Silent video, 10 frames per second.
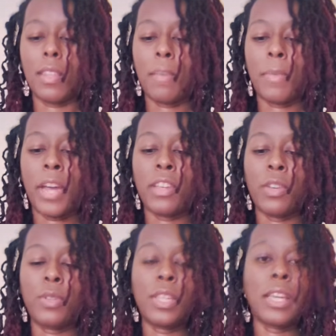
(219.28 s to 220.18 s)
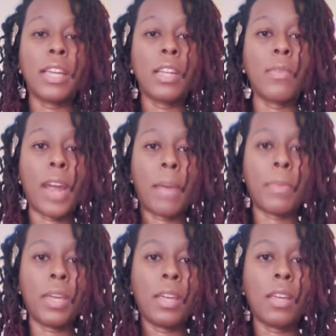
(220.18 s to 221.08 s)
I'm not using any
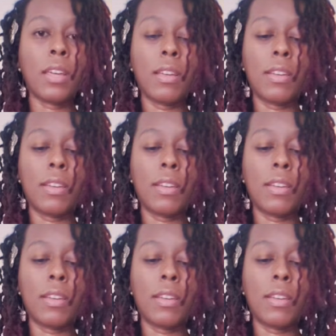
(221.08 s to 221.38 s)
wrapping,